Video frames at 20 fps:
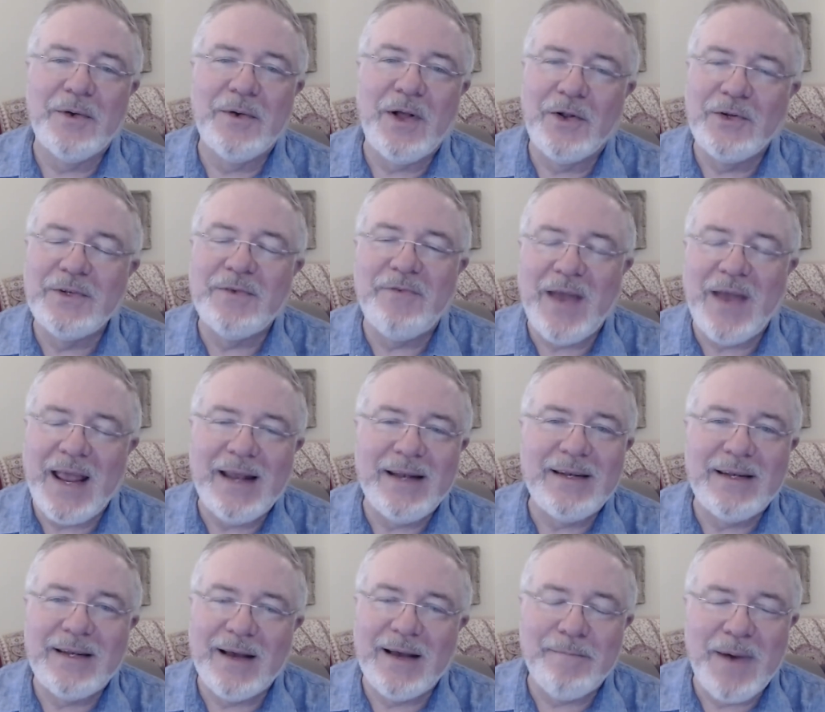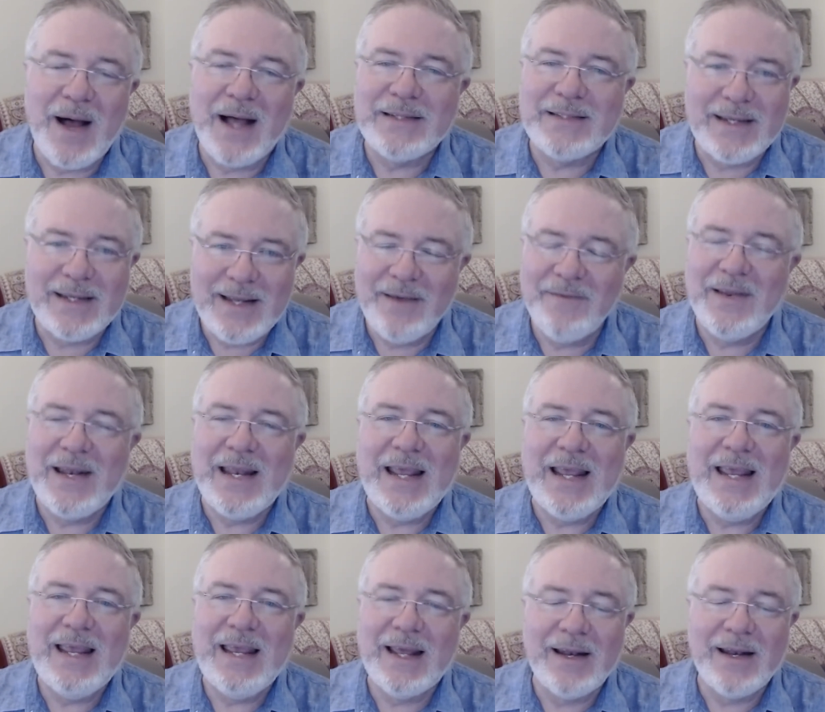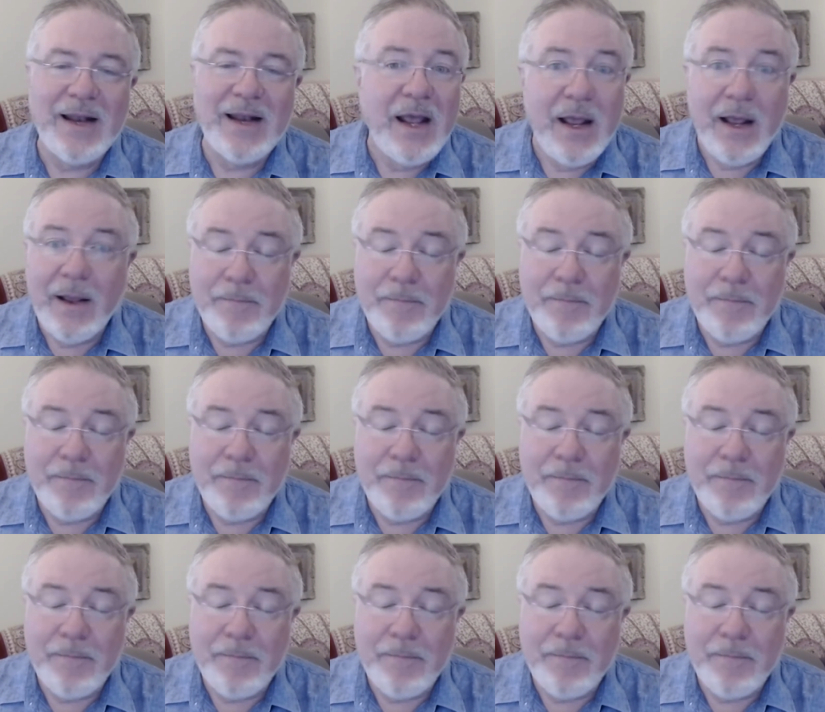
cultivate positivity, and